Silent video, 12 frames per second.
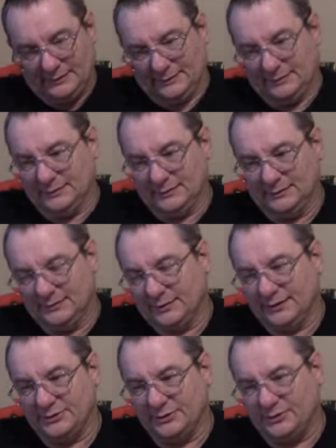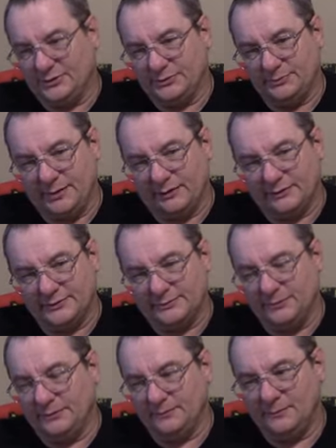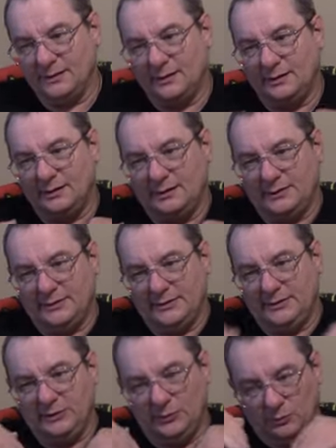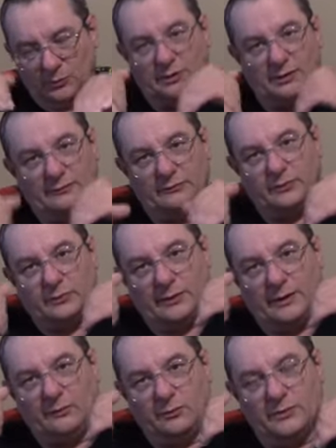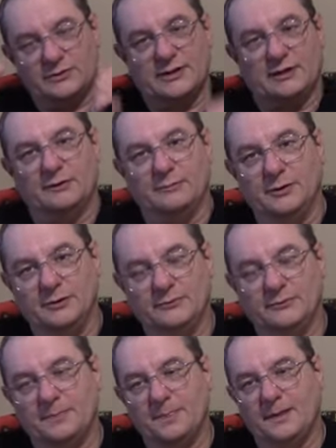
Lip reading: I guess you can use pallets, but you want level ground where it's not going to move.